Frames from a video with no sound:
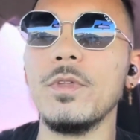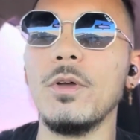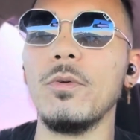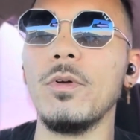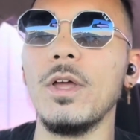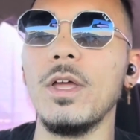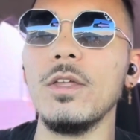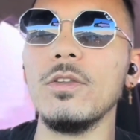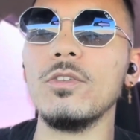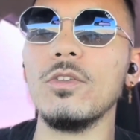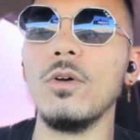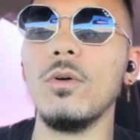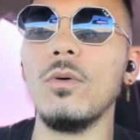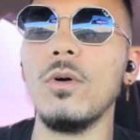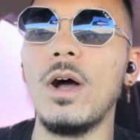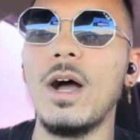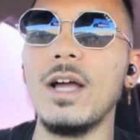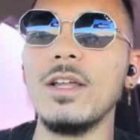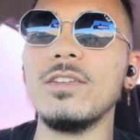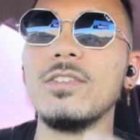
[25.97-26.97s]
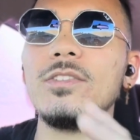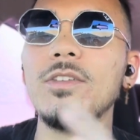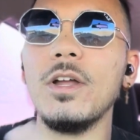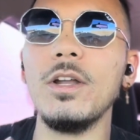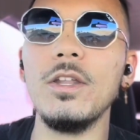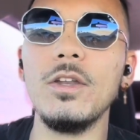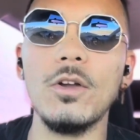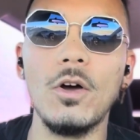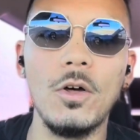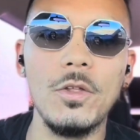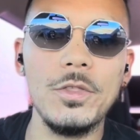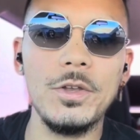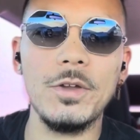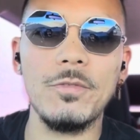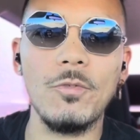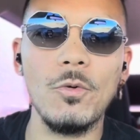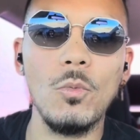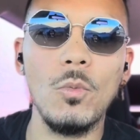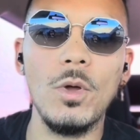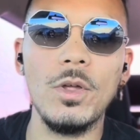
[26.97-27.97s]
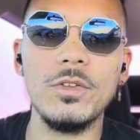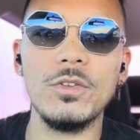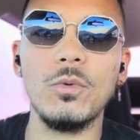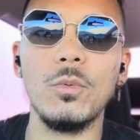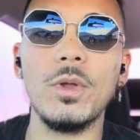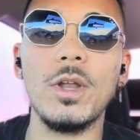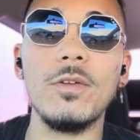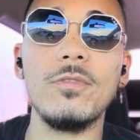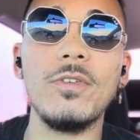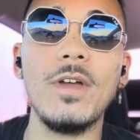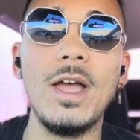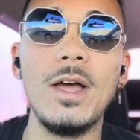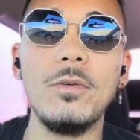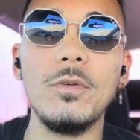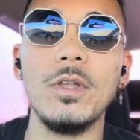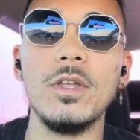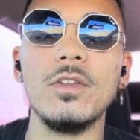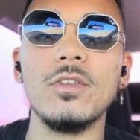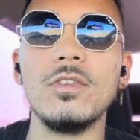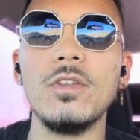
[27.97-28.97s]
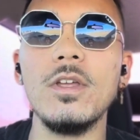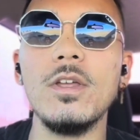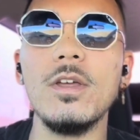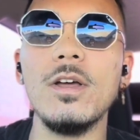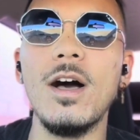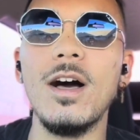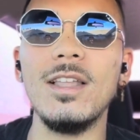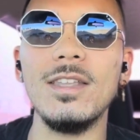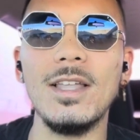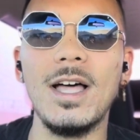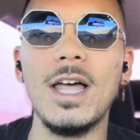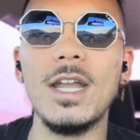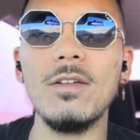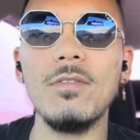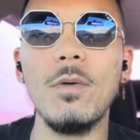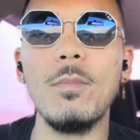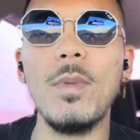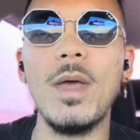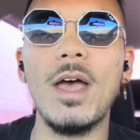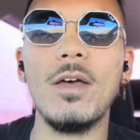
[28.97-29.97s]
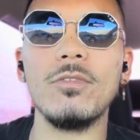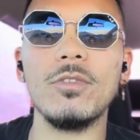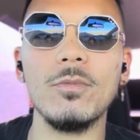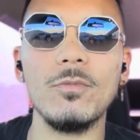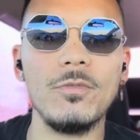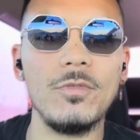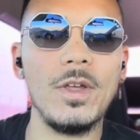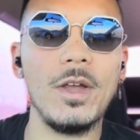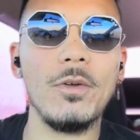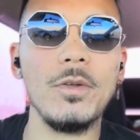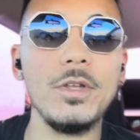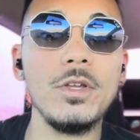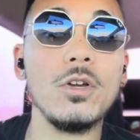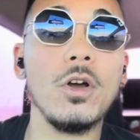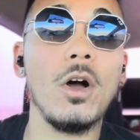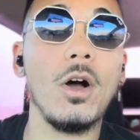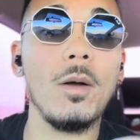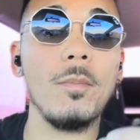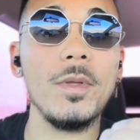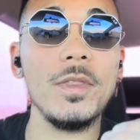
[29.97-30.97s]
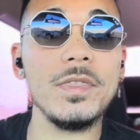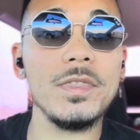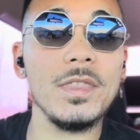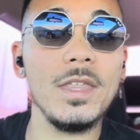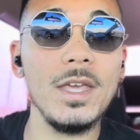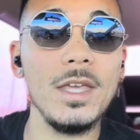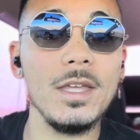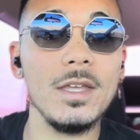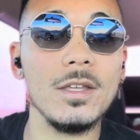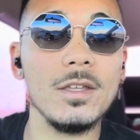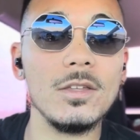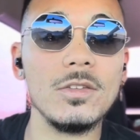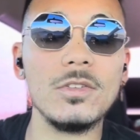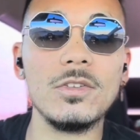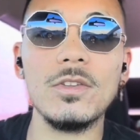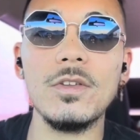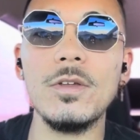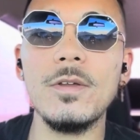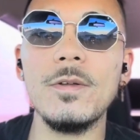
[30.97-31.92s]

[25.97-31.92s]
Okay, so I studied all the different ones, and what I found is a lot of them have some very common things,